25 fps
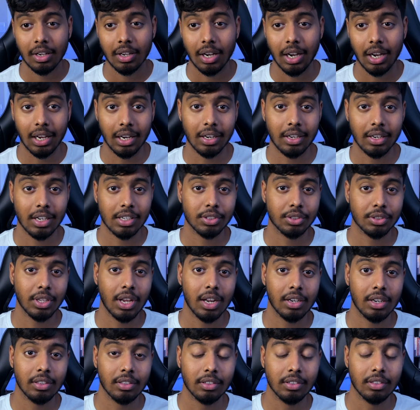I'll attach
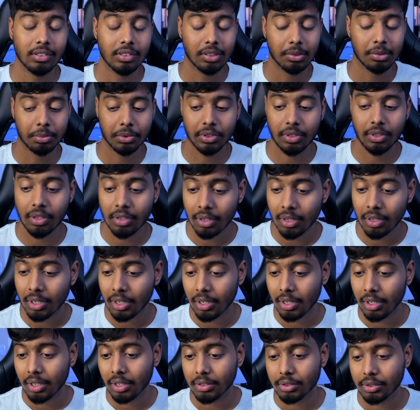that in the description,
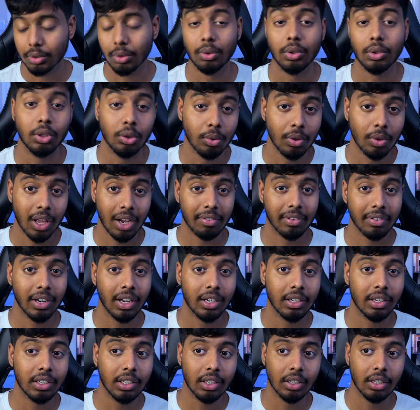so you'll have an
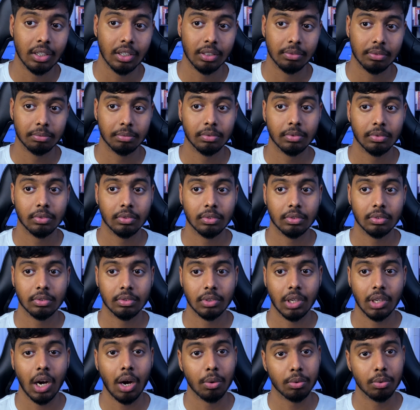idea
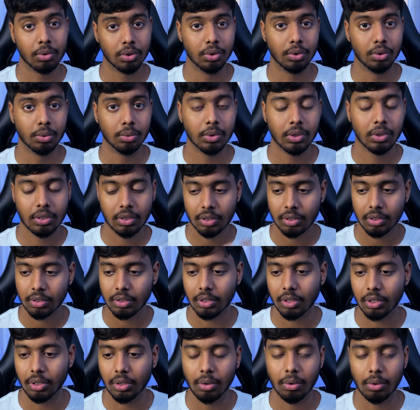how to do it
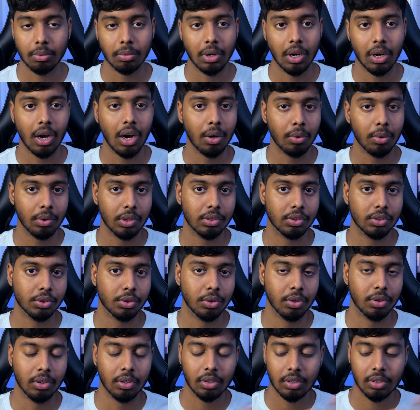you know how it
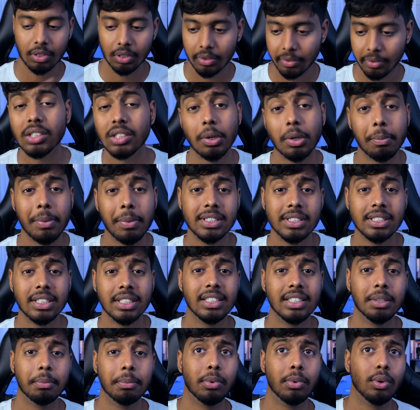should look so
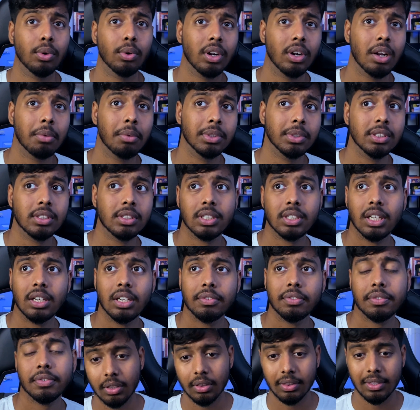basically the program
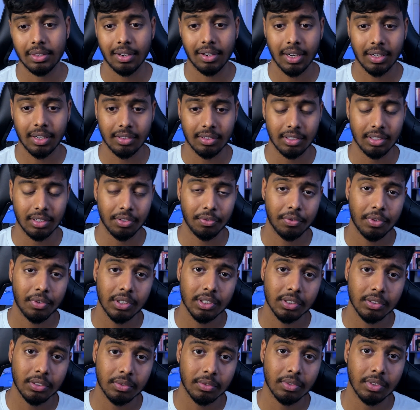itself there are
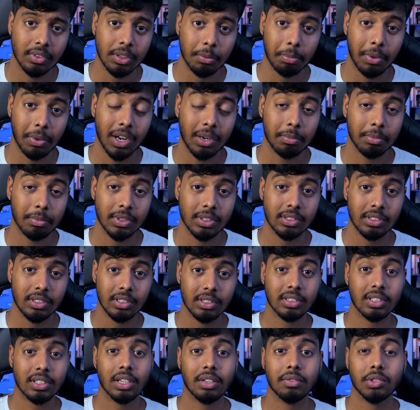different departments
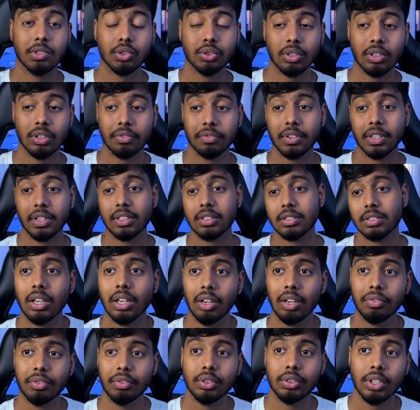inside visual effects
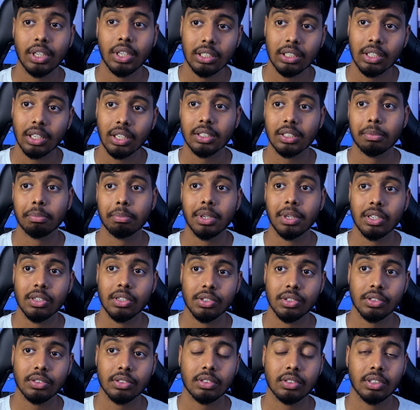if you take like the
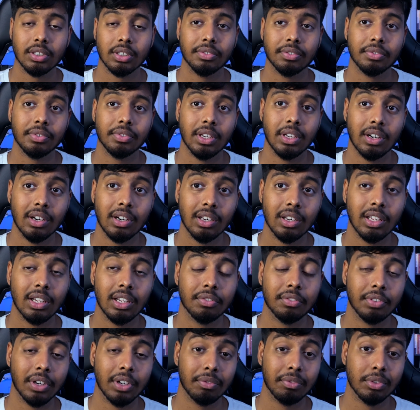major stuff there are like
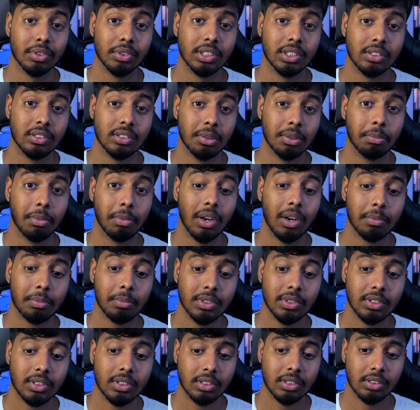five to six
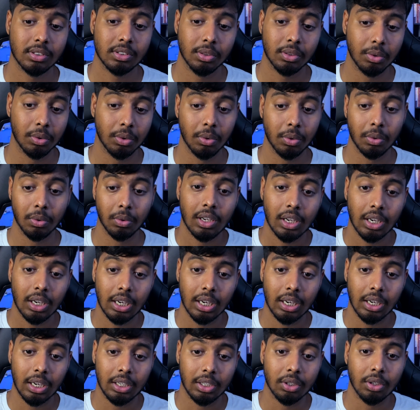departments so
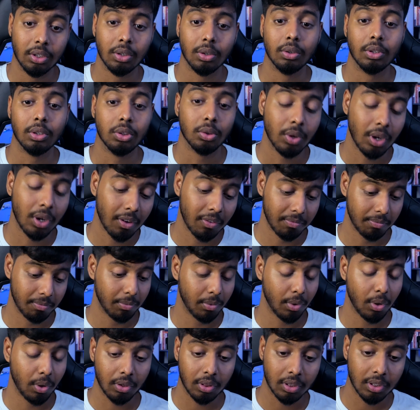uh, you know you have
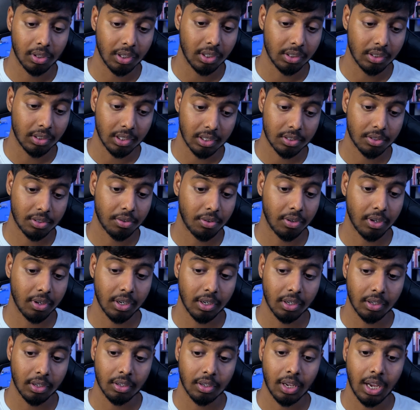modeling
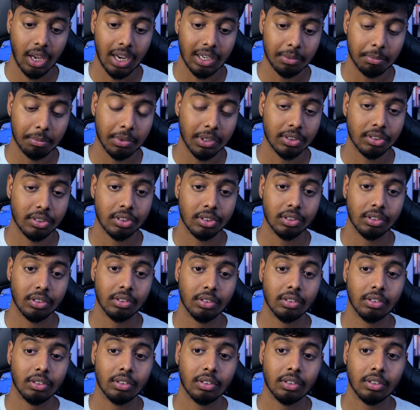texturing
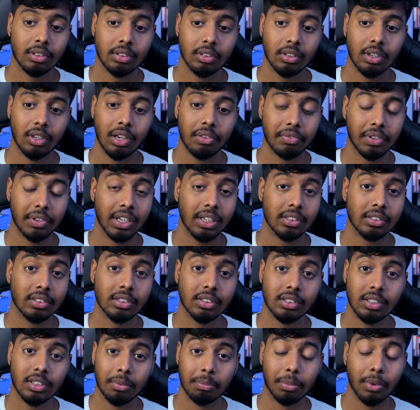animation
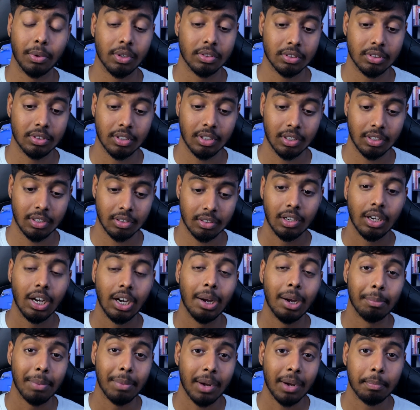effects compositing
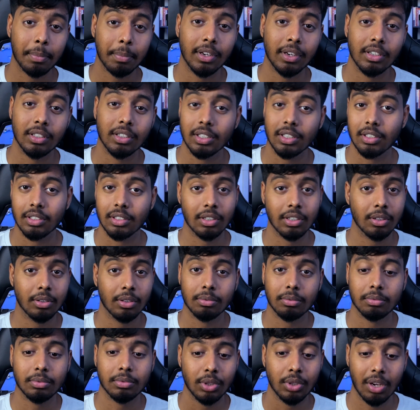uh, matte painting you
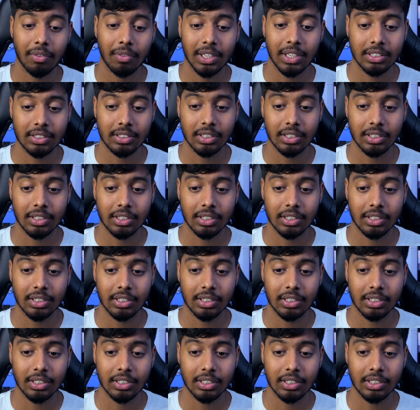know you have like